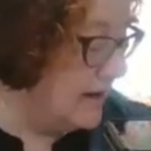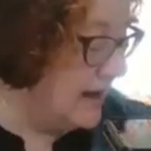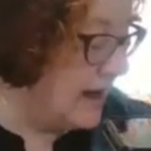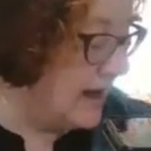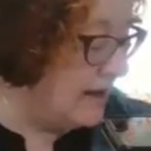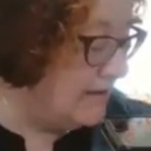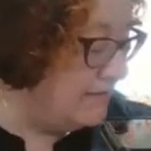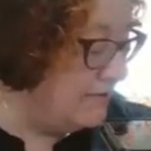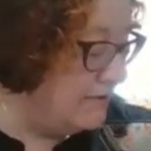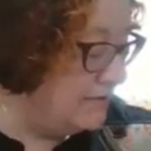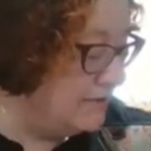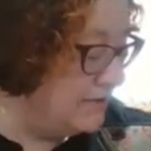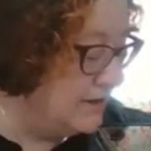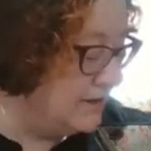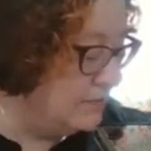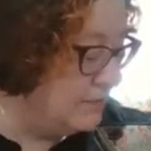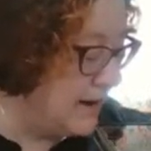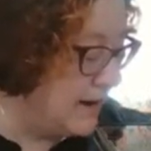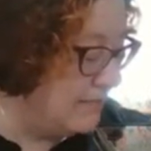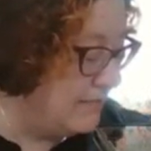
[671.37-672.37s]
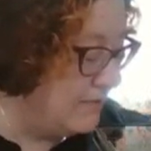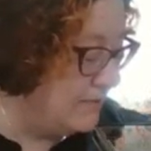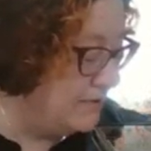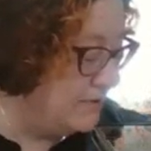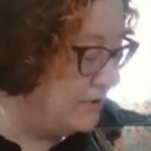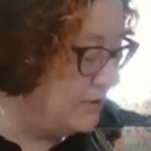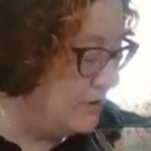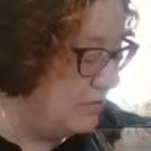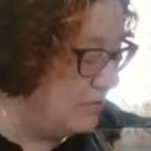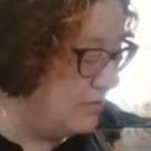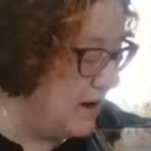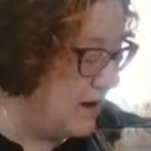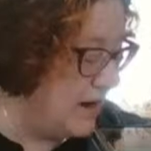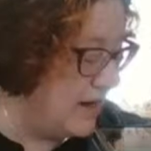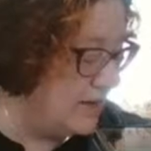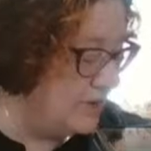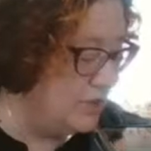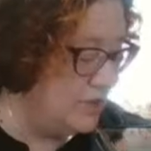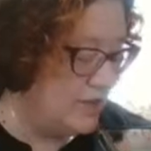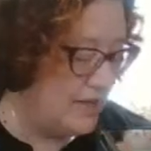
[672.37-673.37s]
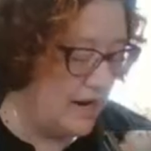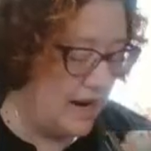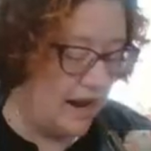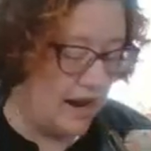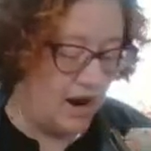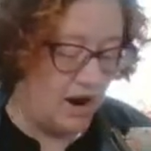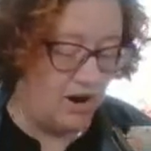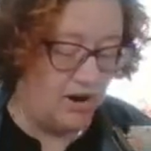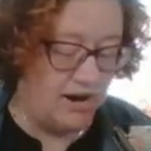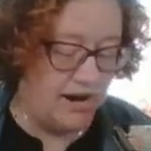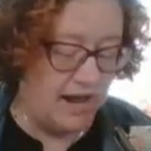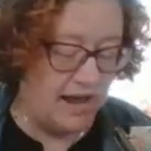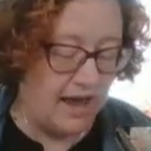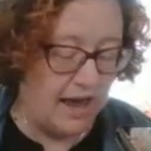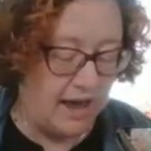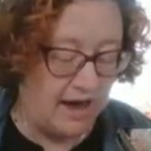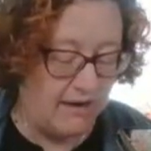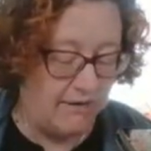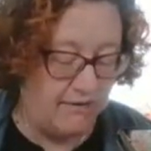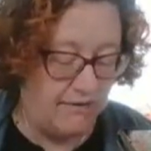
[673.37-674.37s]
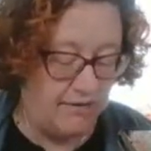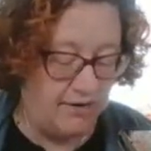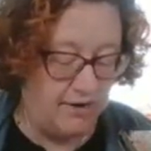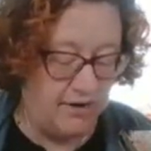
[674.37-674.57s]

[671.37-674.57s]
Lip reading: I have used this paper so much that I already have